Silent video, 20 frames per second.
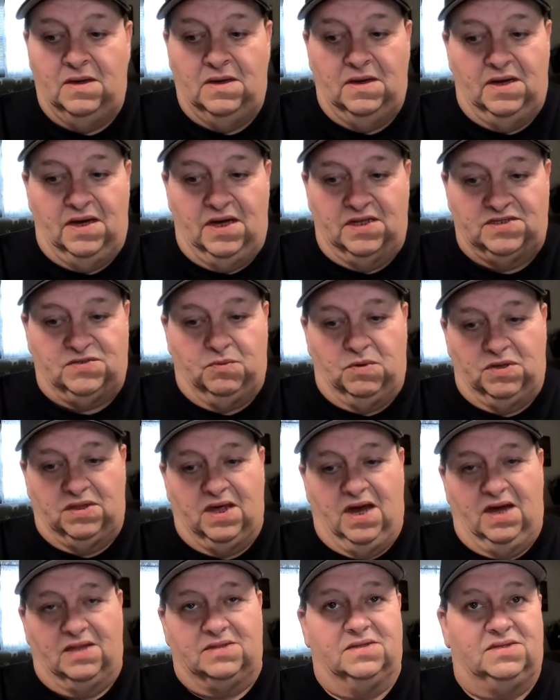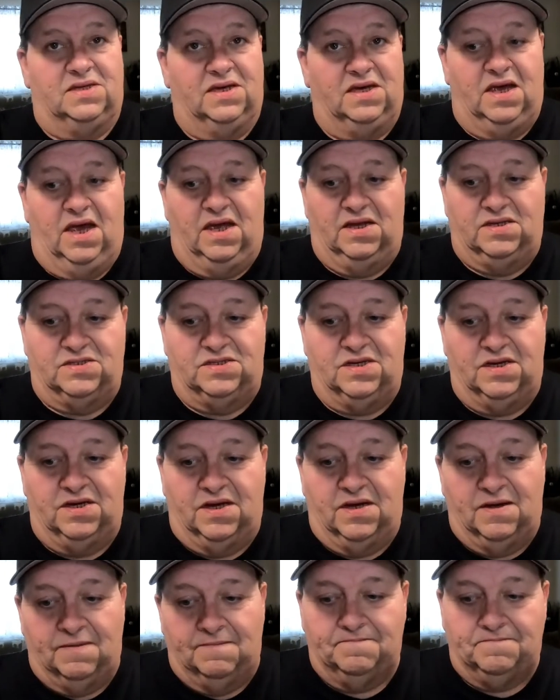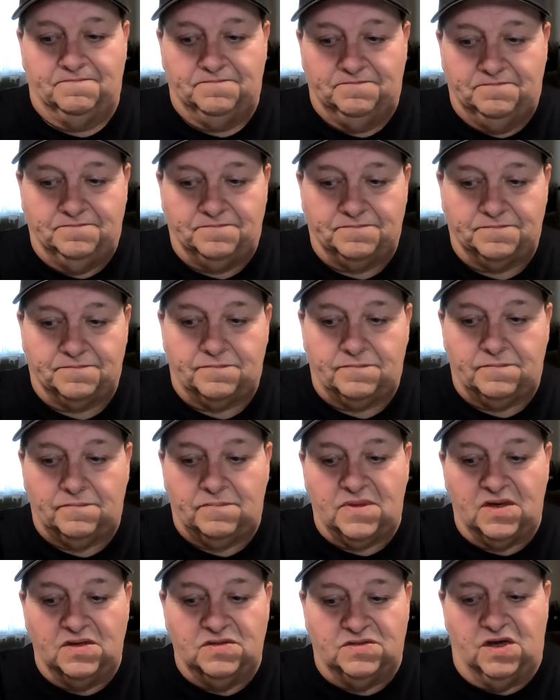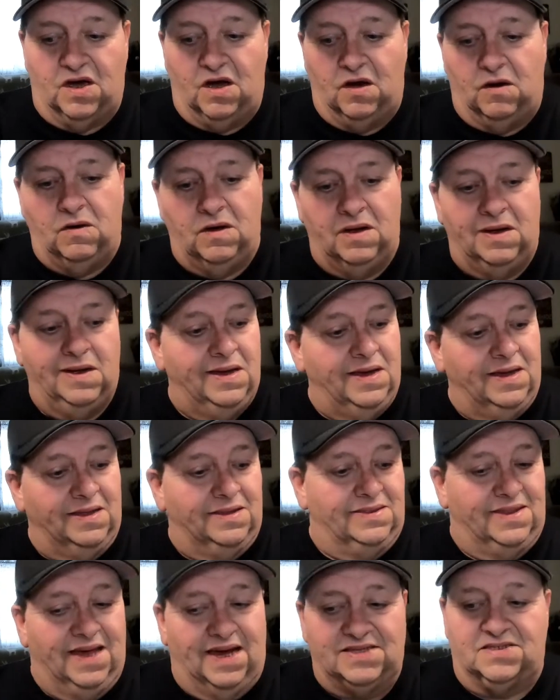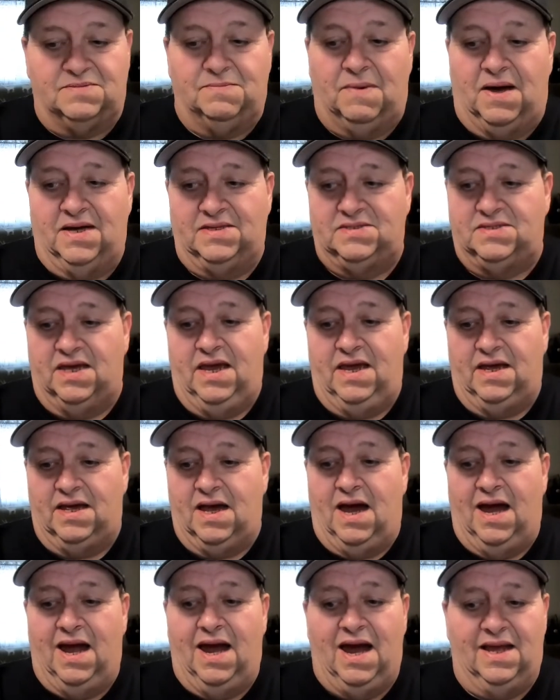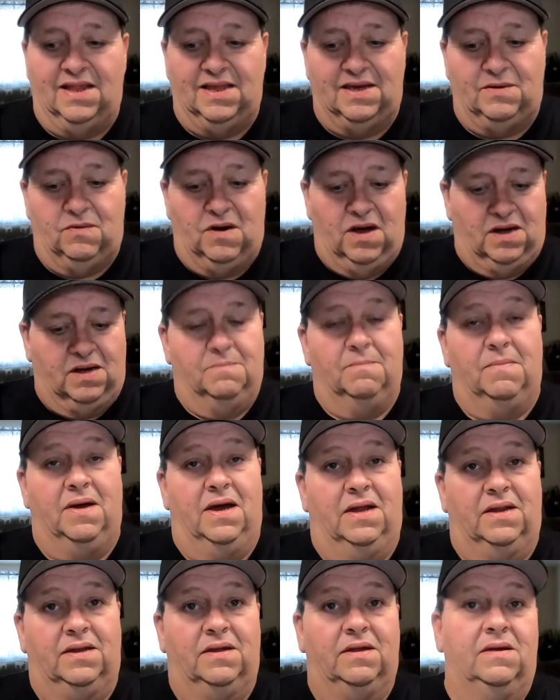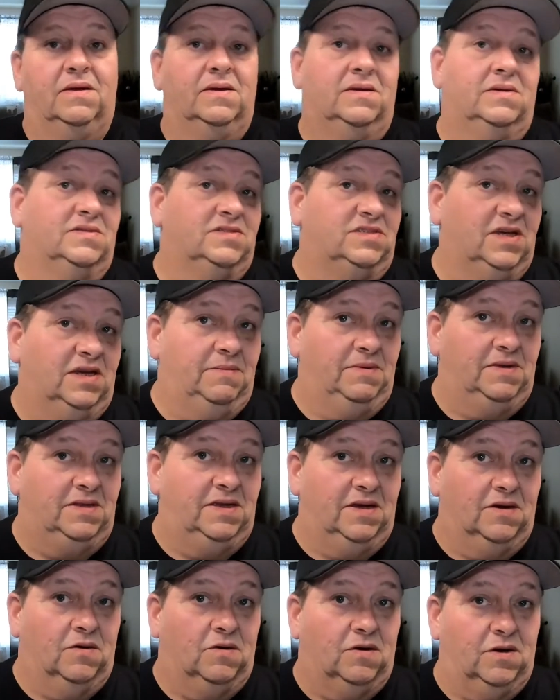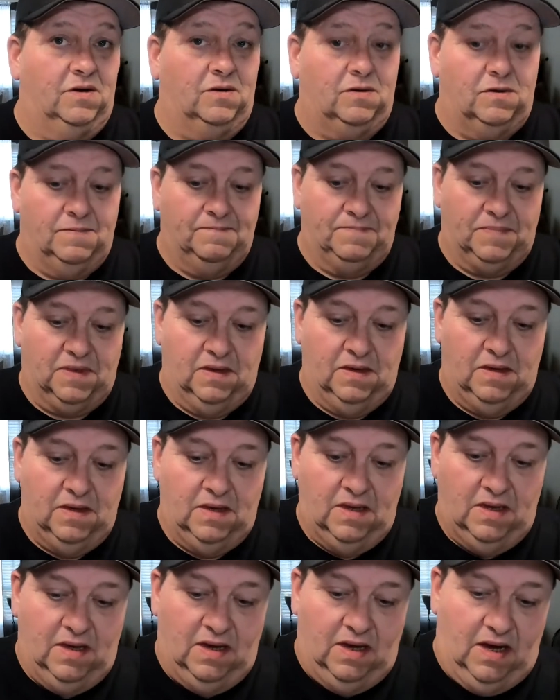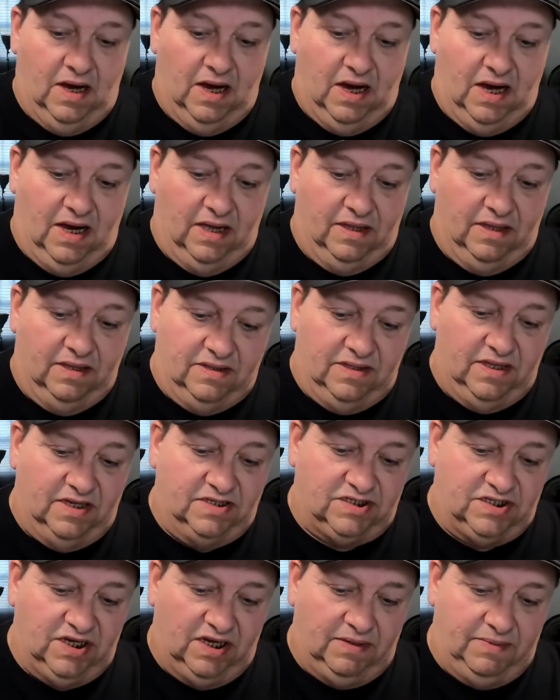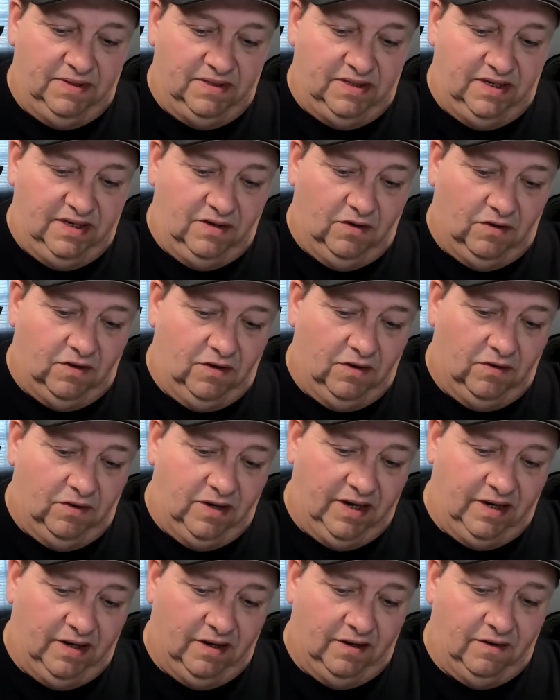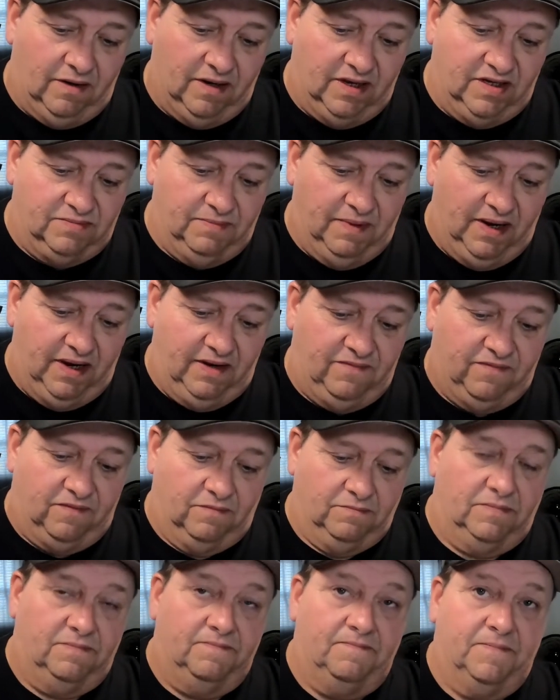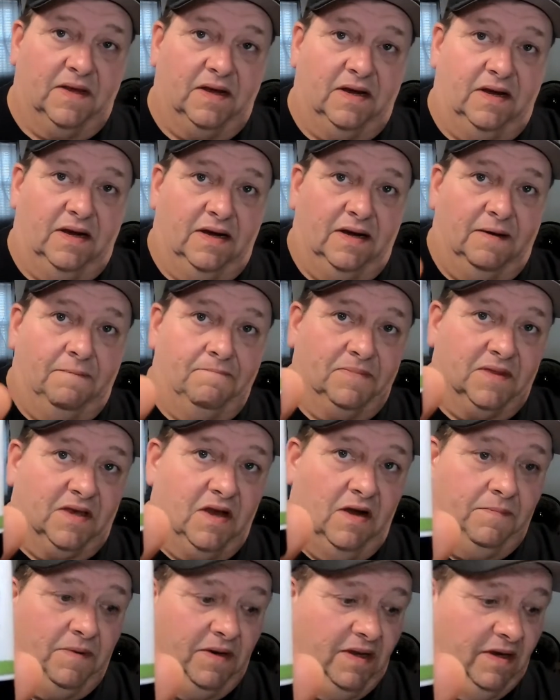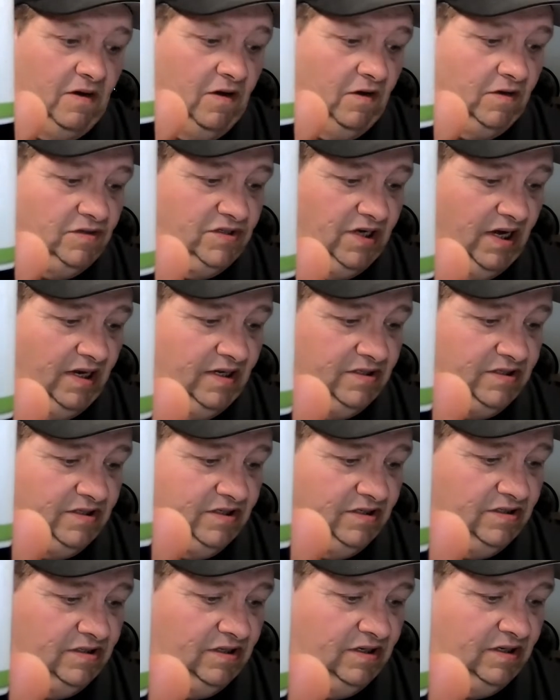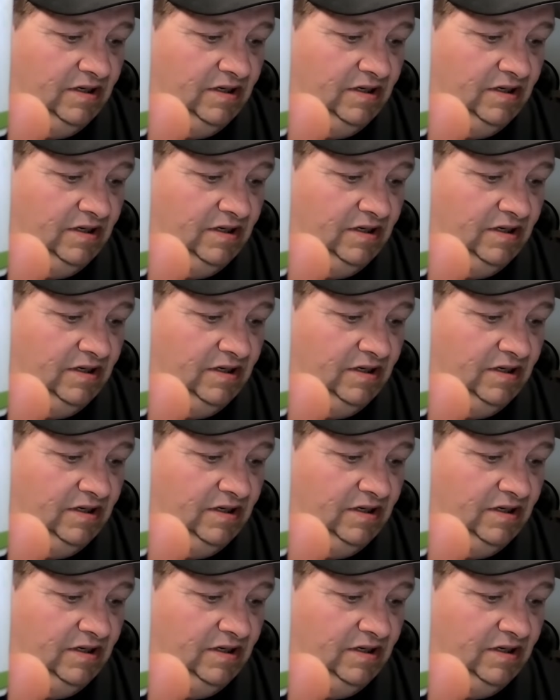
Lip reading: it's without the THC. So that's my take. I highly recommend CBD oil. This CBD oil here is made from a company called Genesis,